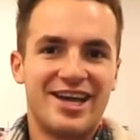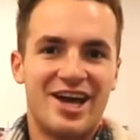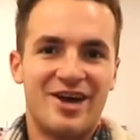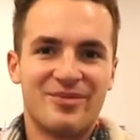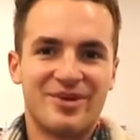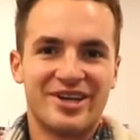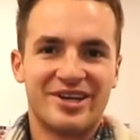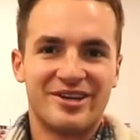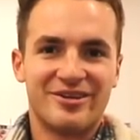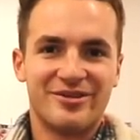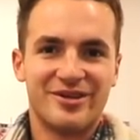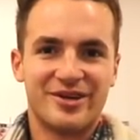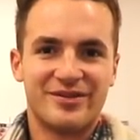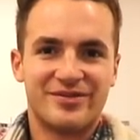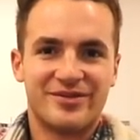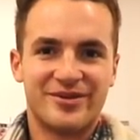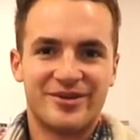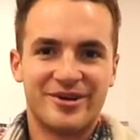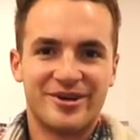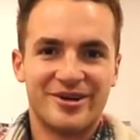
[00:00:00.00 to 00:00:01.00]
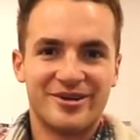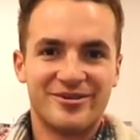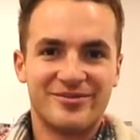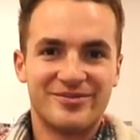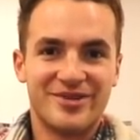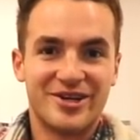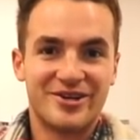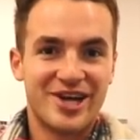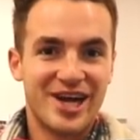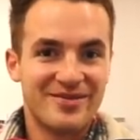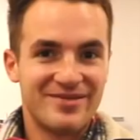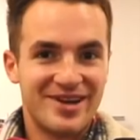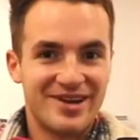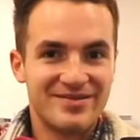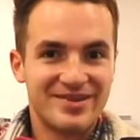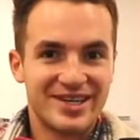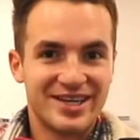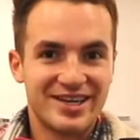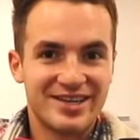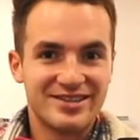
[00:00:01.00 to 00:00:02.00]
now I'm gonna go look for my grandma
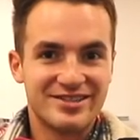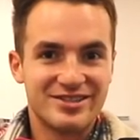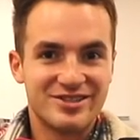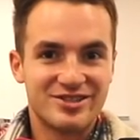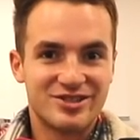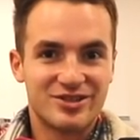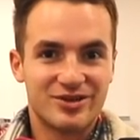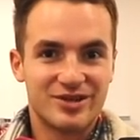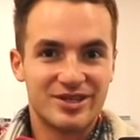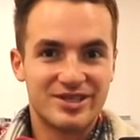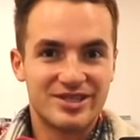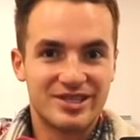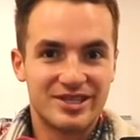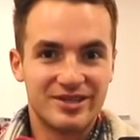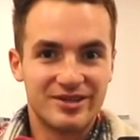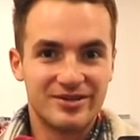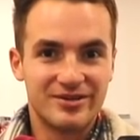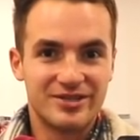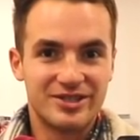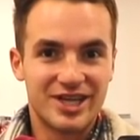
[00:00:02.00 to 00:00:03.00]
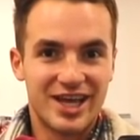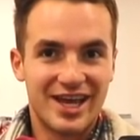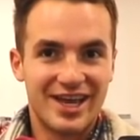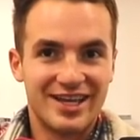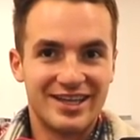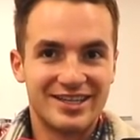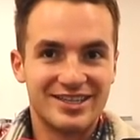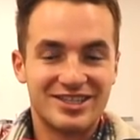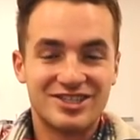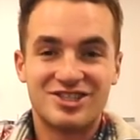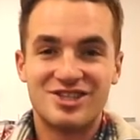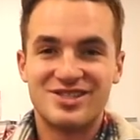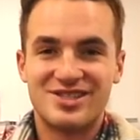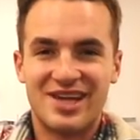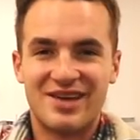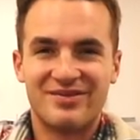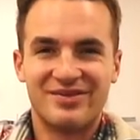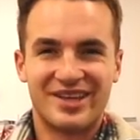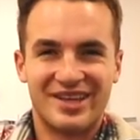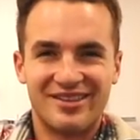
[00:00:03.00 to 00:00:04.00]
because the store is huge and she's
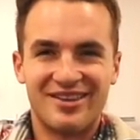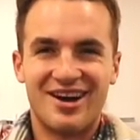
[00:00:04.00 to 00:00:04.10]
definitely